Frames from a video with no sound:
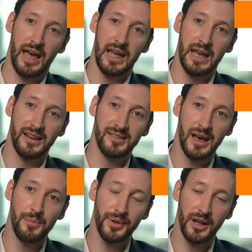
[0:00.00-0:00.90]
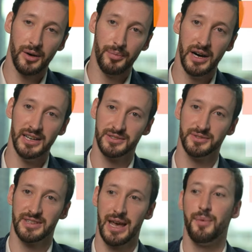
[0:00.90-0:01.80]
an exemplar personal
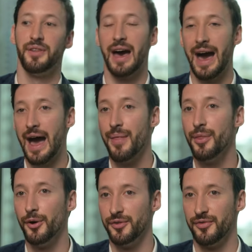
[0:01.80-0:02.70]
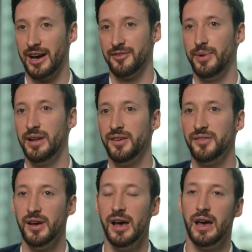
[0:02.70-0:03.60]
statement and those five
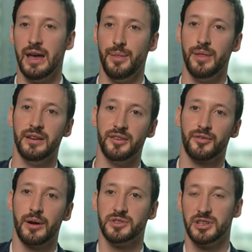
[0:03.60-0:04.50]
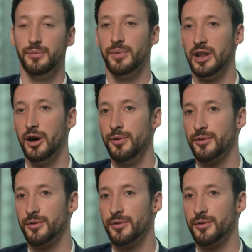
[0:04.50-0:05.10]
pillars in the description below